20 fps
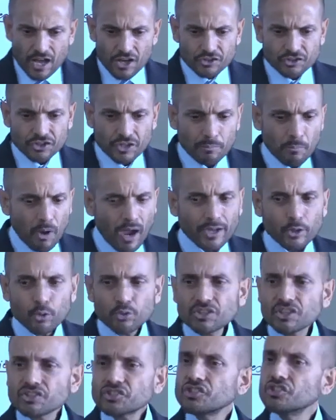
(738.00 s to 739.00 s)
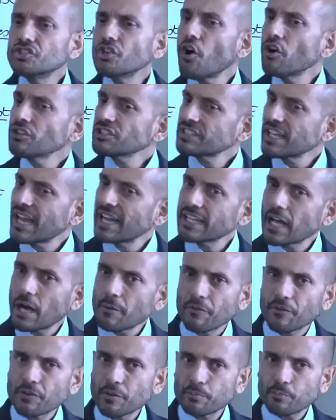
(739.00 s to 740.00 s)
that Michael does not stand
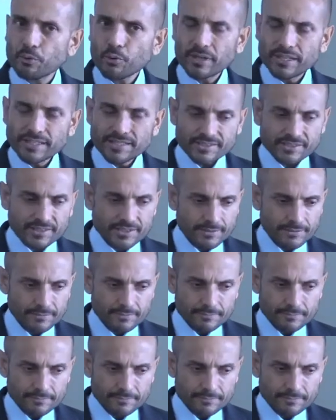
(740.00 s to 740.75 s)
up for the priests.